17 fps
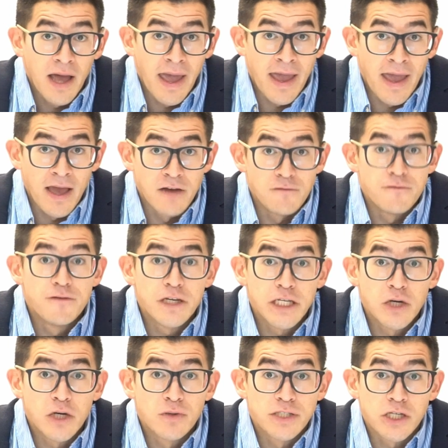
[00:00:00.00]
and
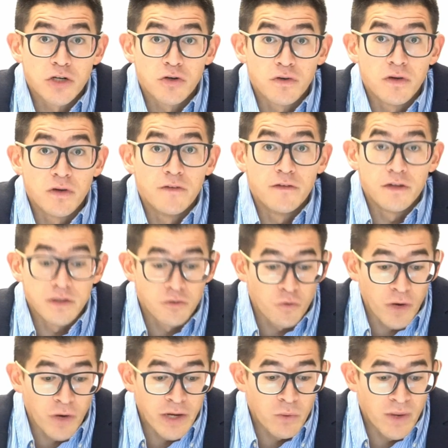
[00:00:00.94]
video is a
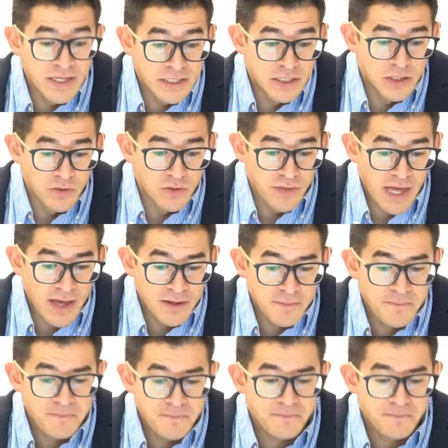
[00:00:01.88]
great way to do that.